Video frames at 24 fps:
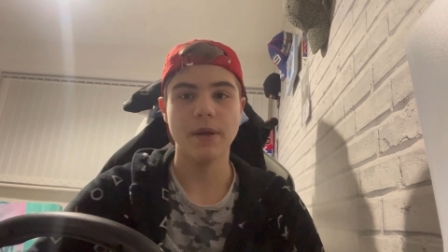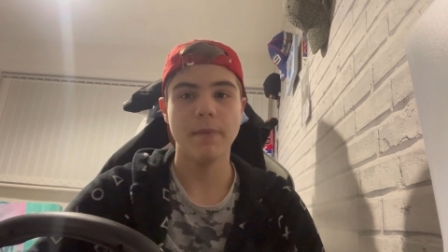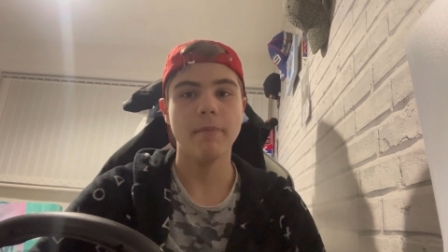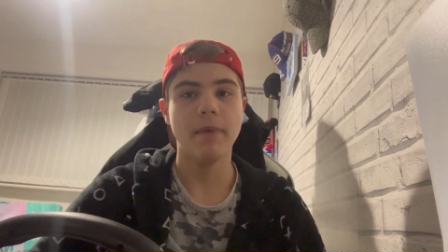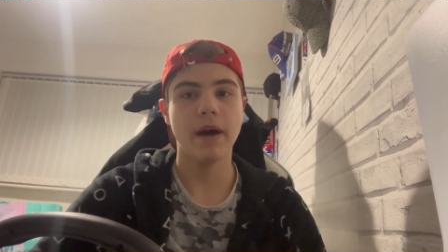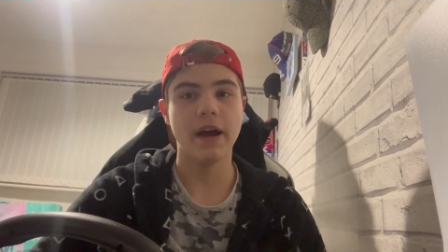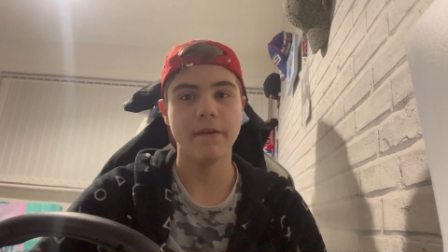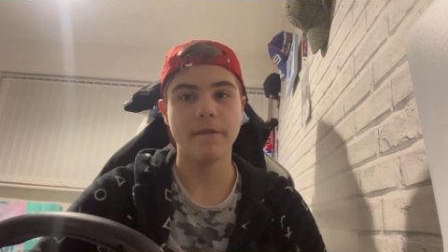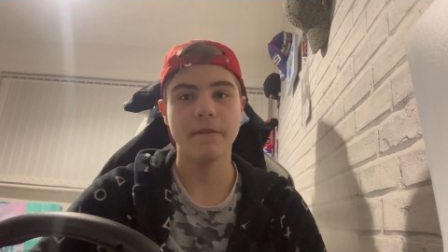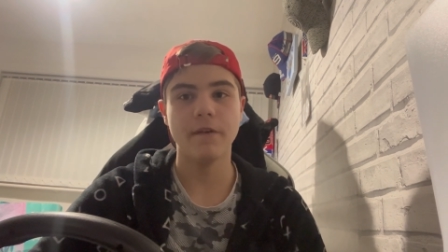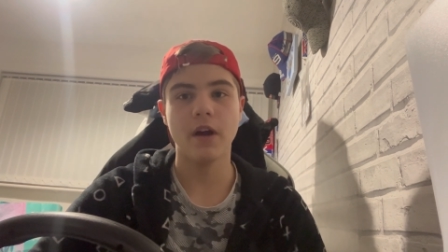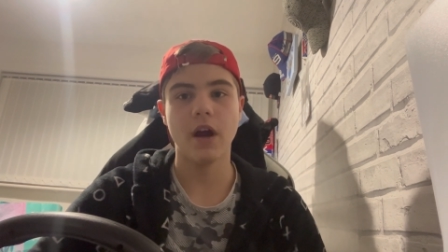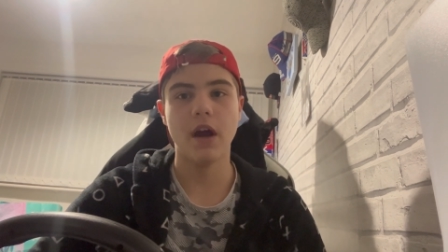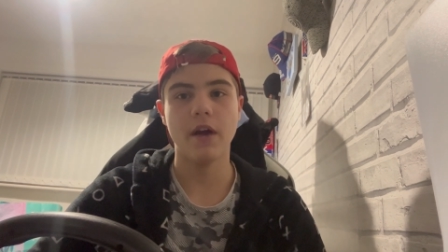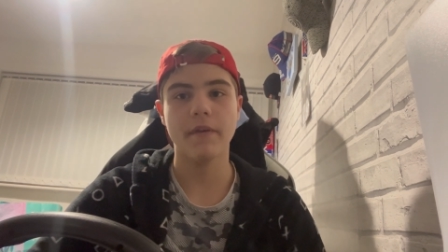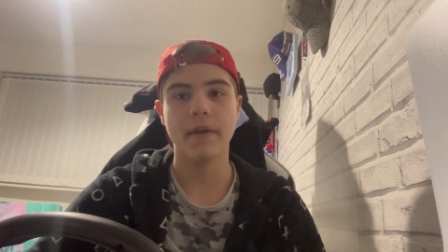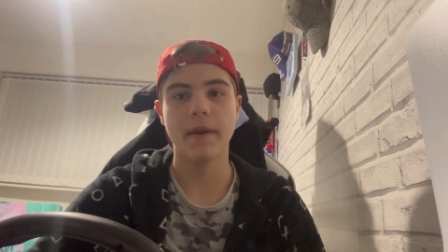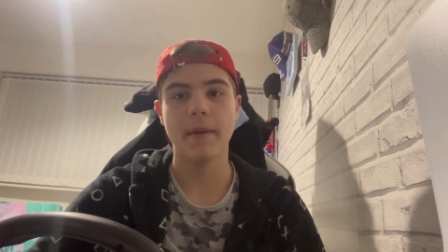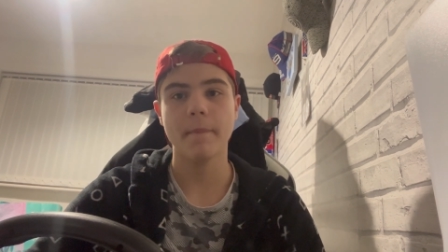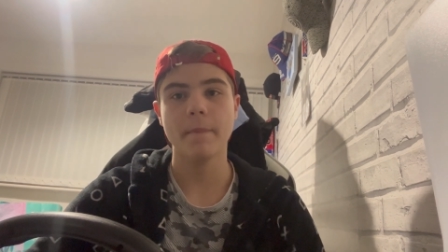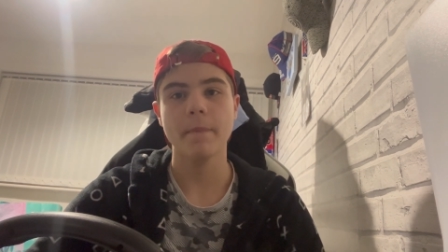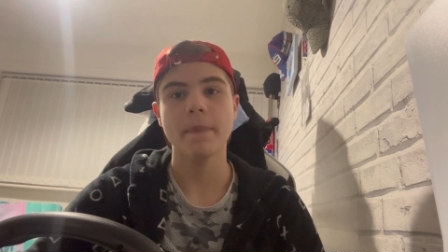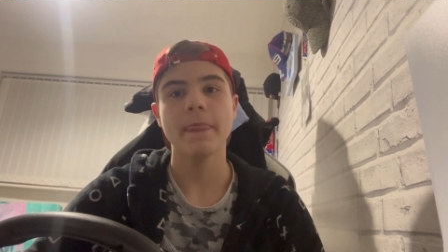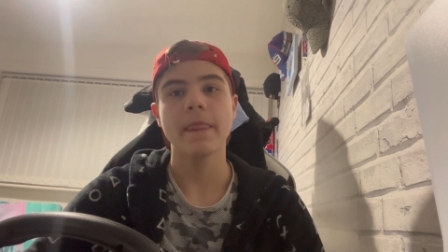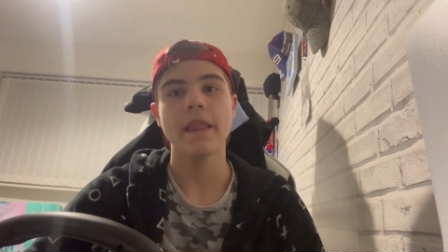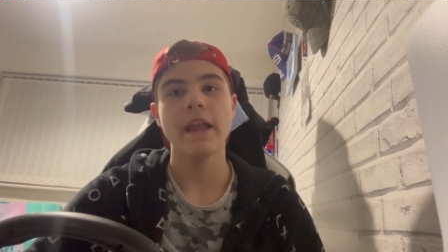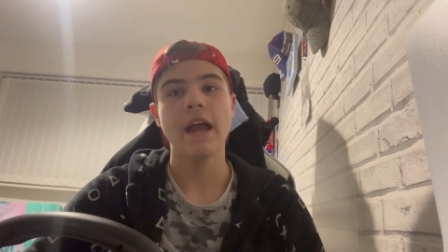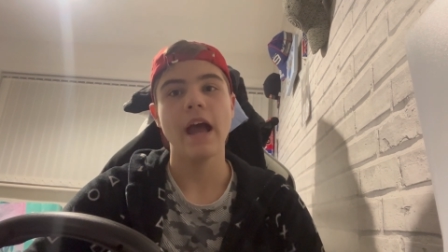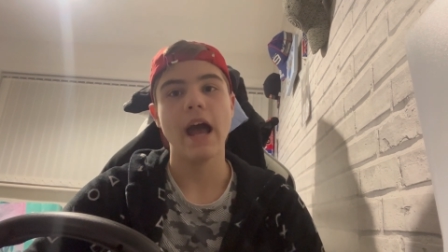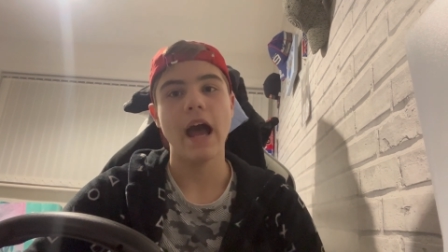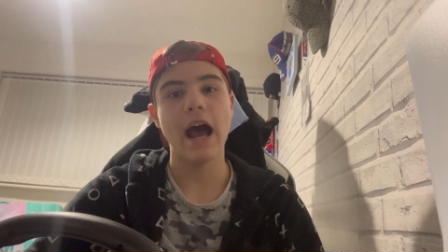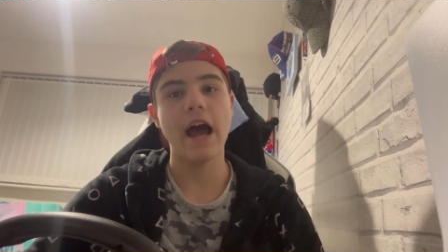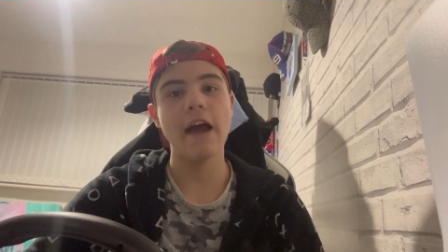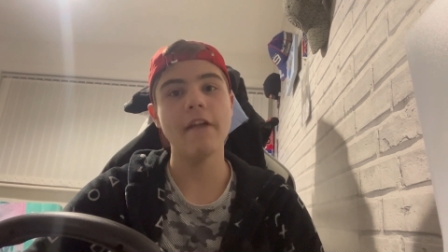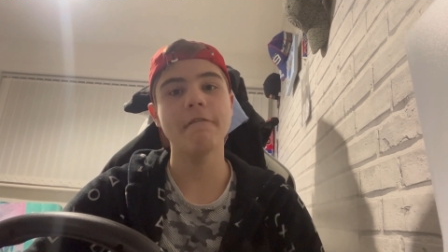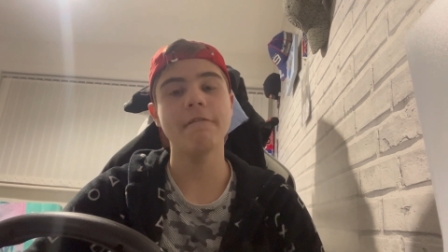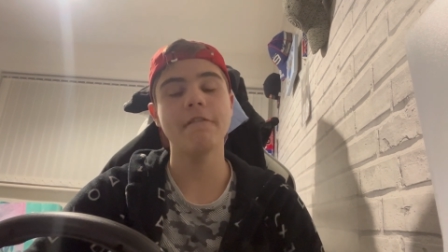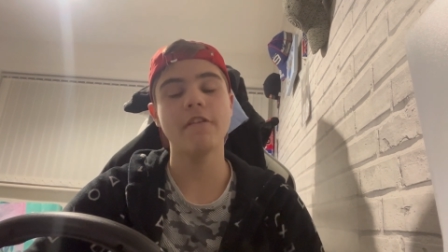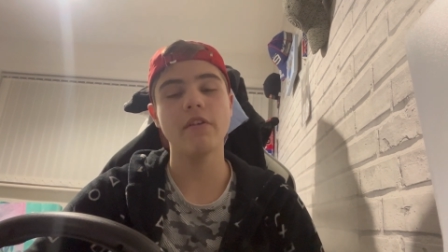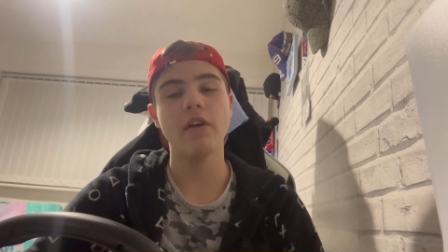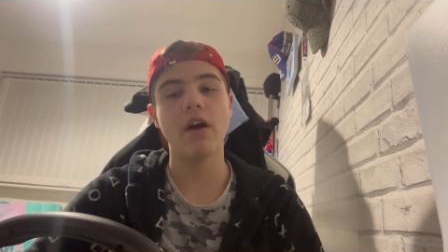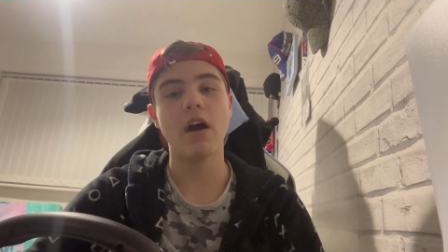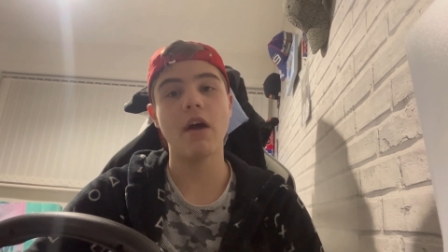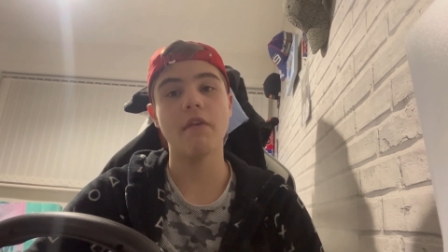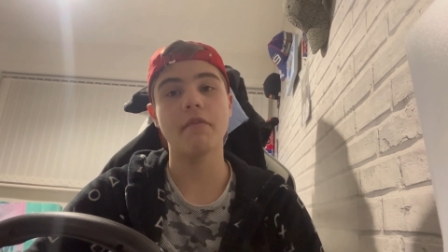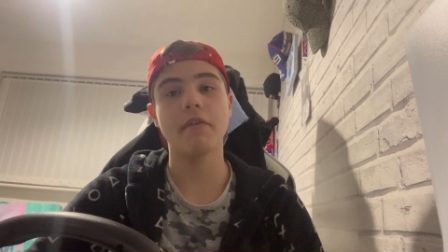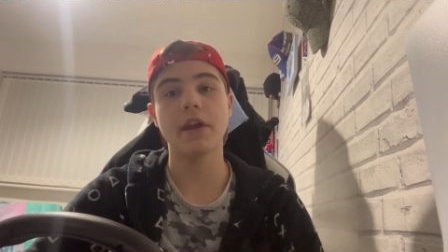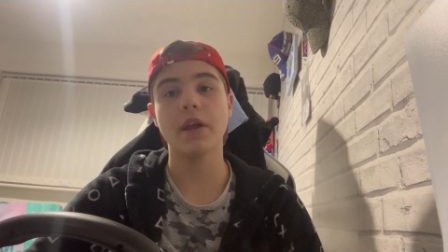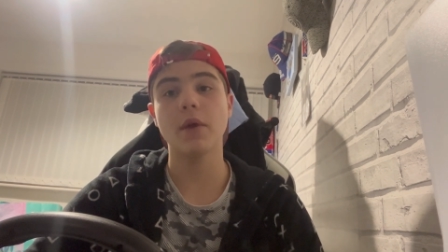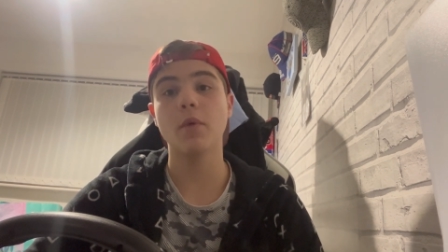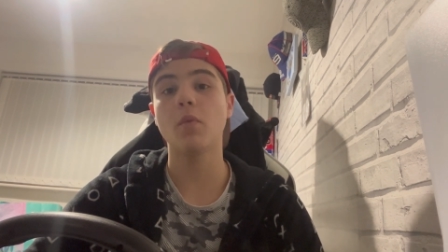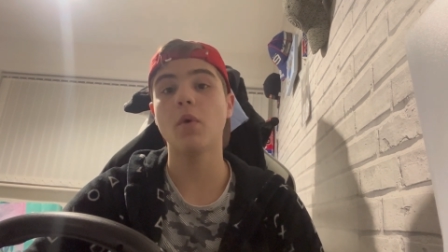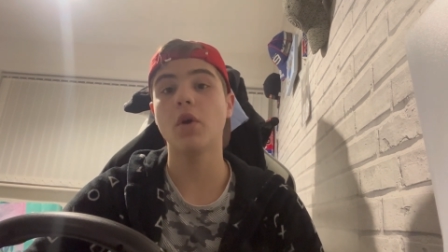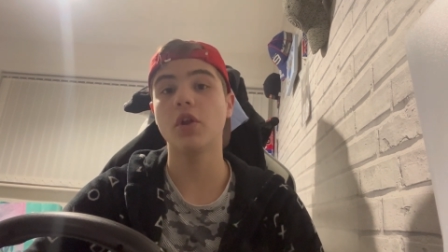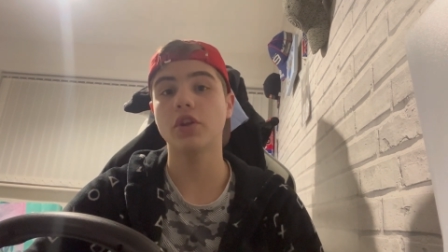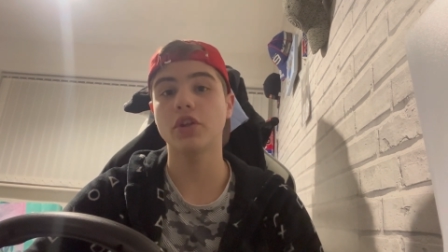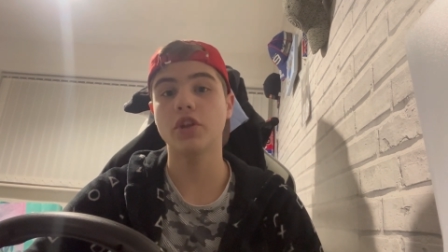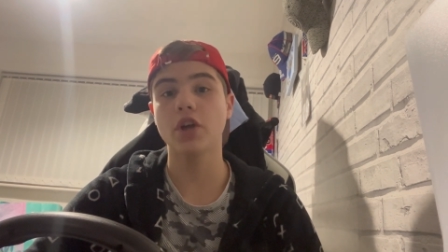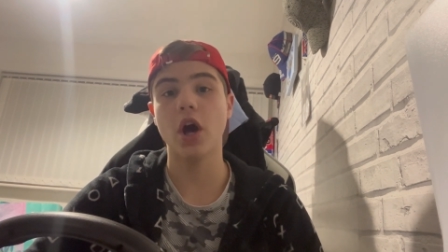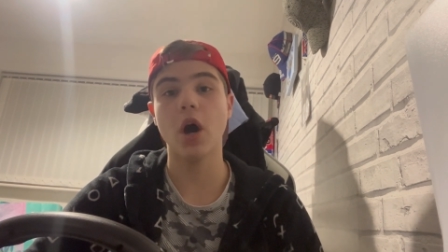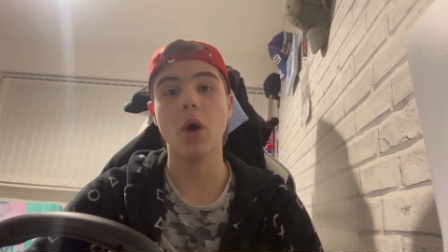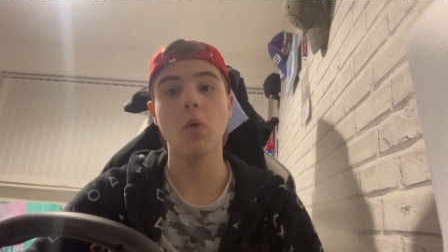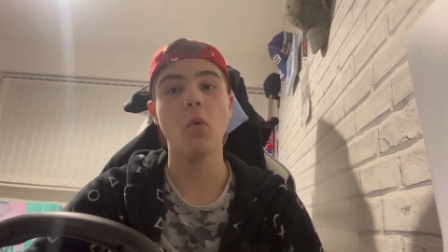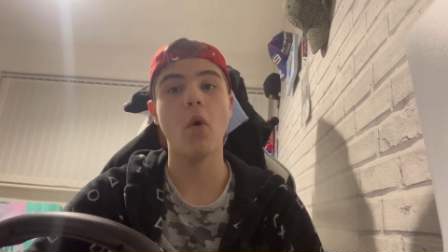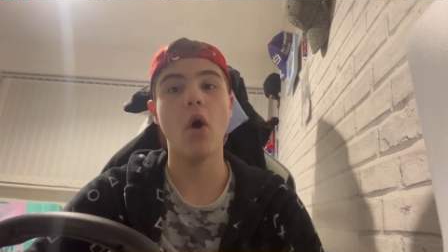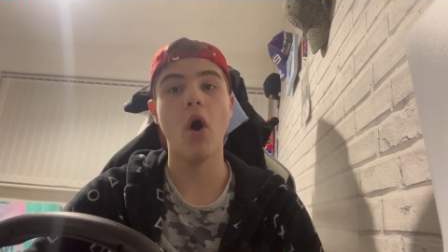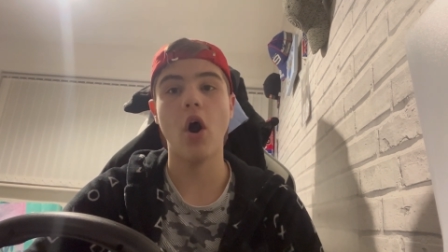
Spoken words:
by Ferrari. And Ferrari will go